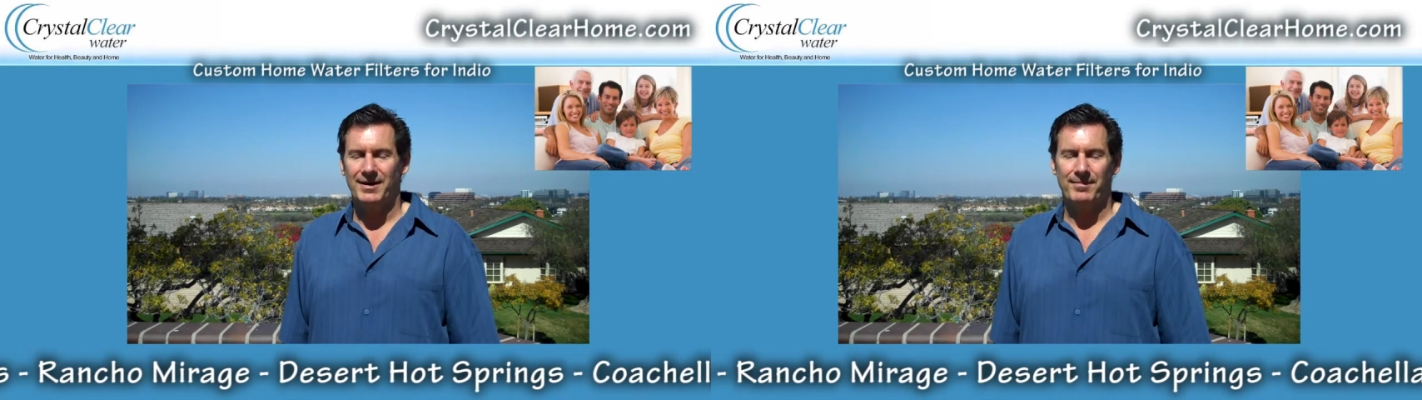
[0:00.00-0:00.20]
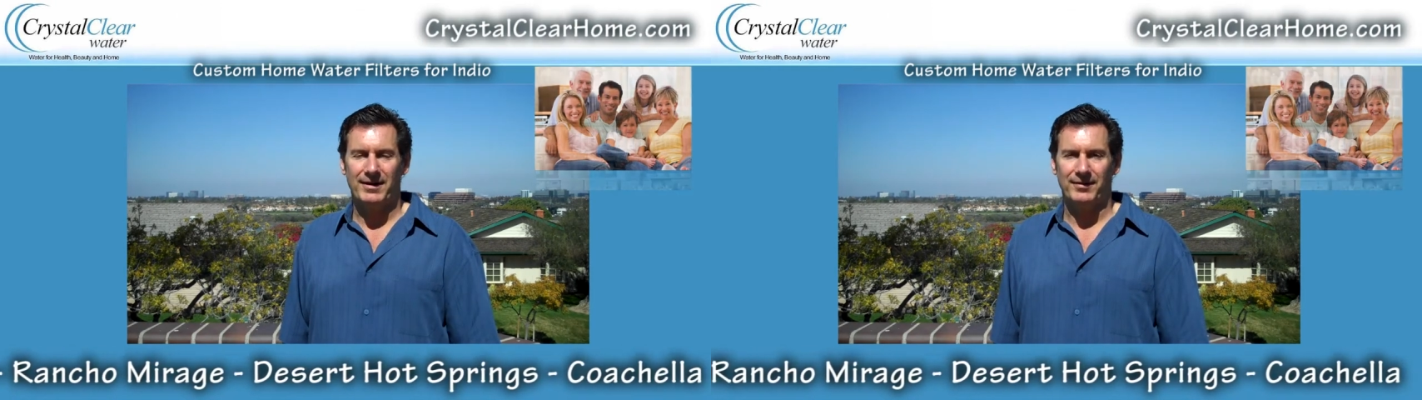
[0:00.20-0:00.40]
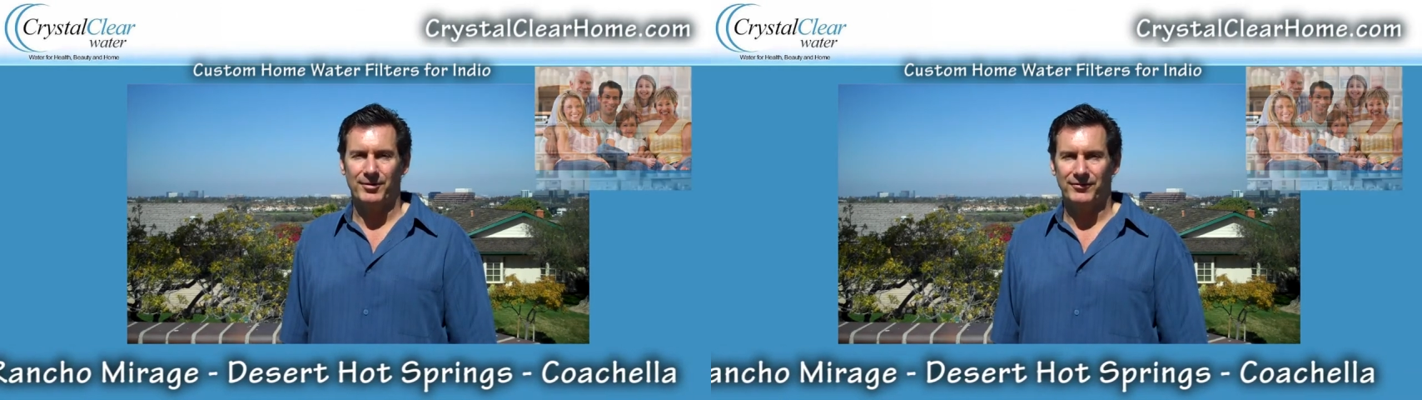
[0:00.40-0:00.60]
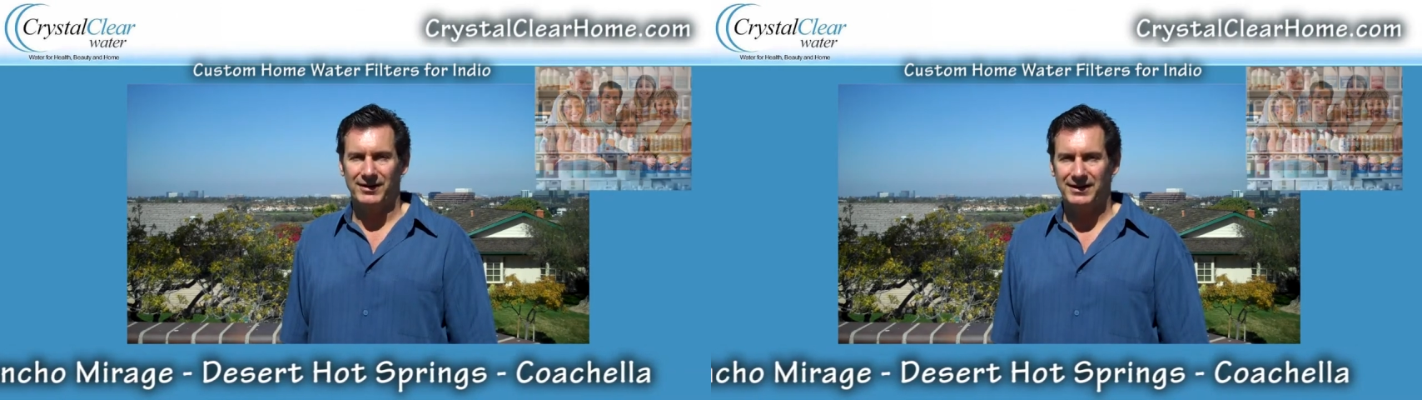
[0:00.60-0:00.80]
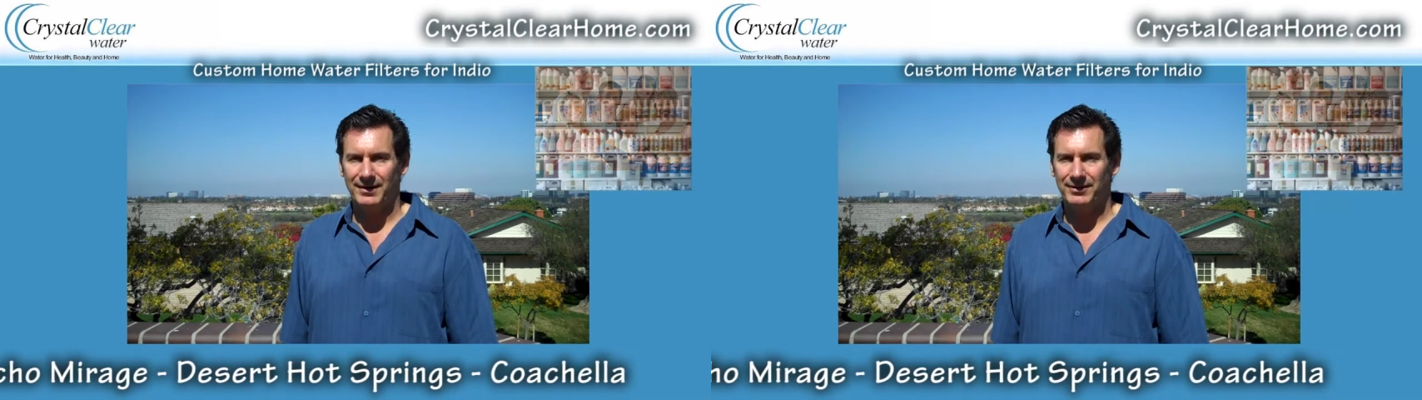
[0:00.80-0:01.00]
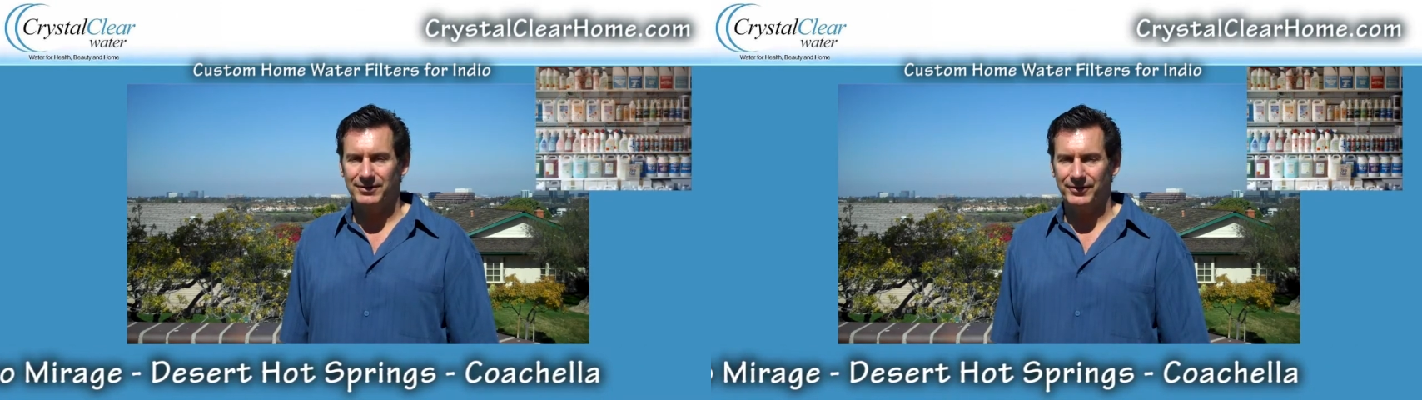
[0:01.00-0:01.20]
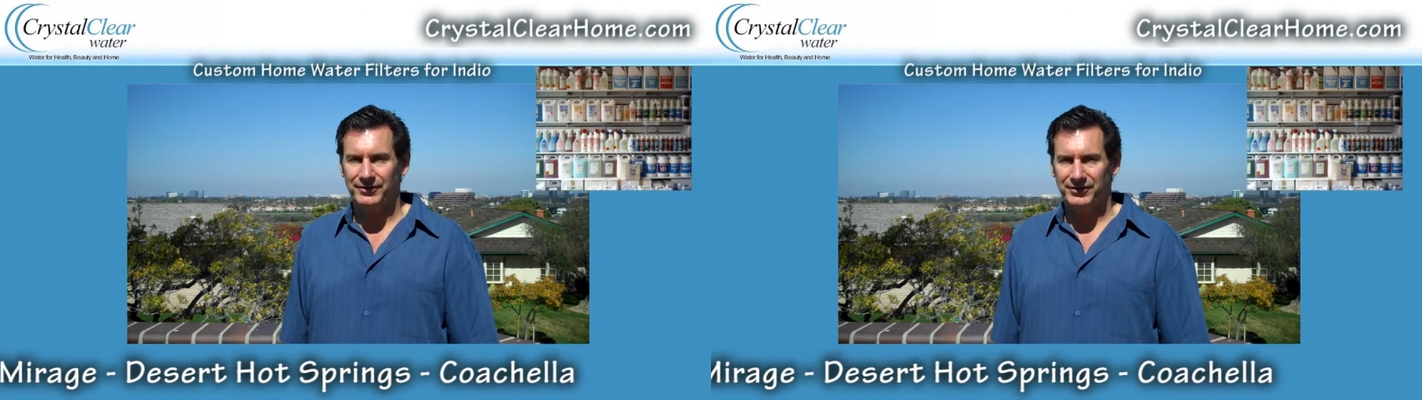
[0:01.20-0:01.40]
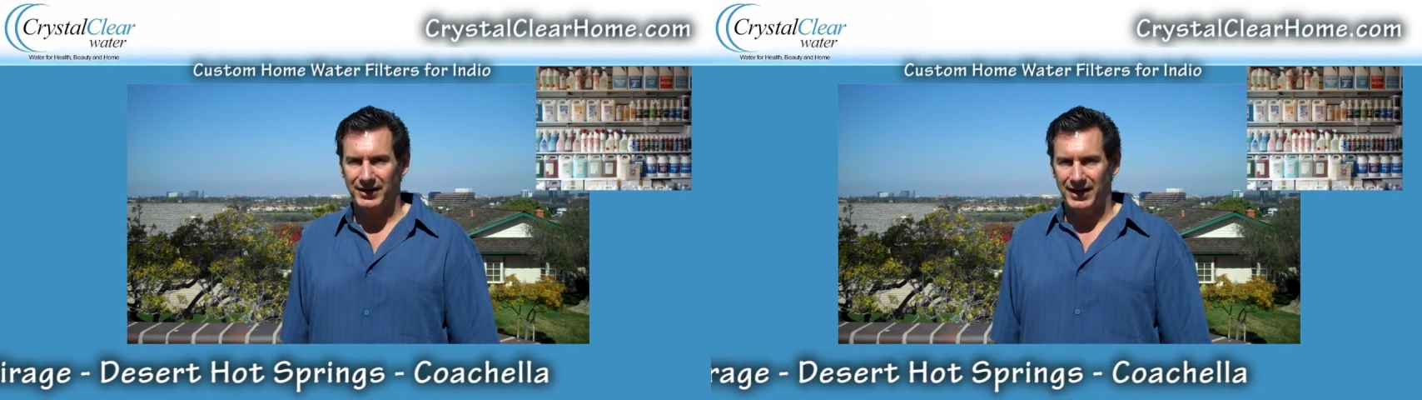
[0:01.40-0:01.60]
by removing
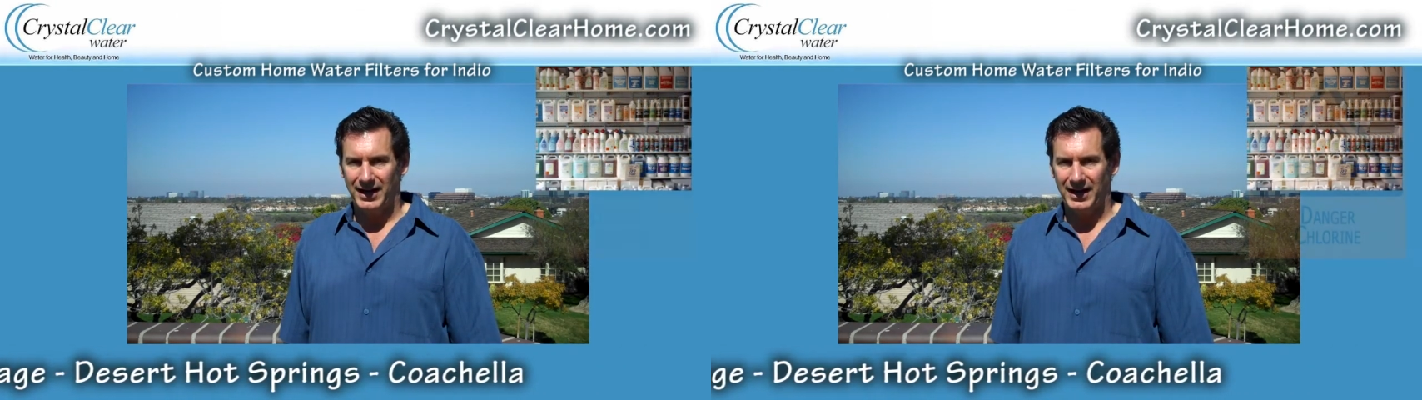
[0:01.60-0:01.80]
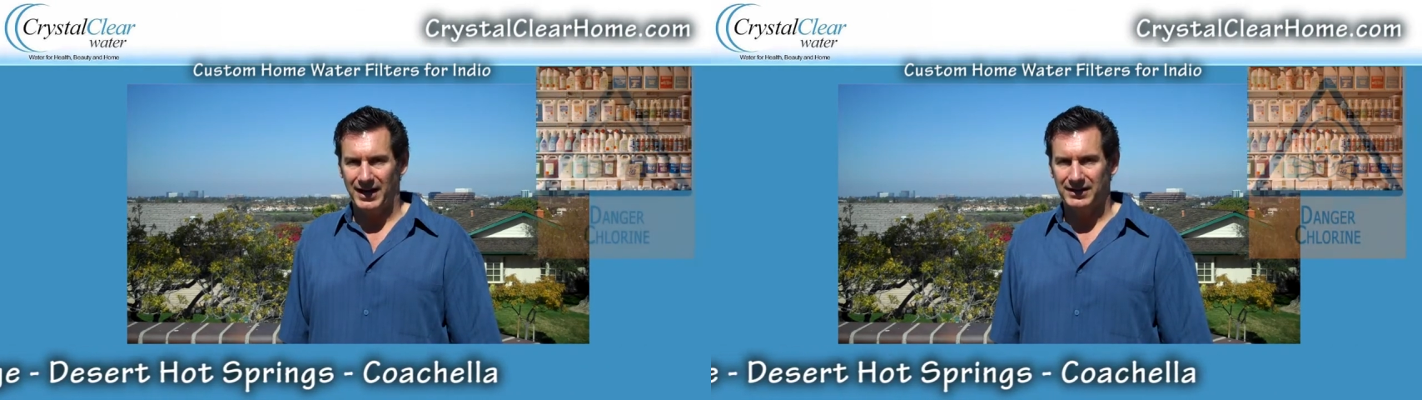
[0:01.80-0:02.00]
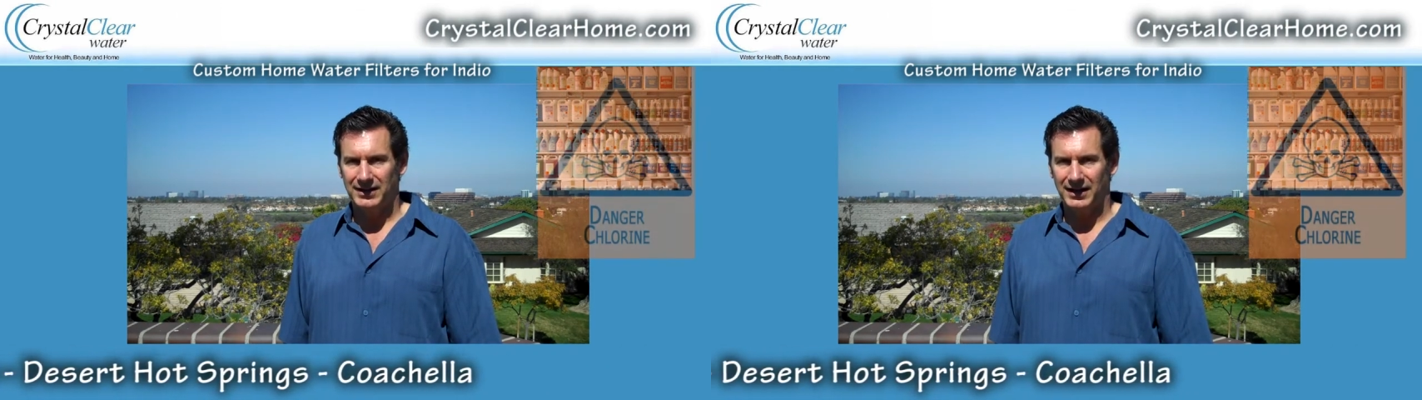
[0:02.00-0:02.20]
chemicals and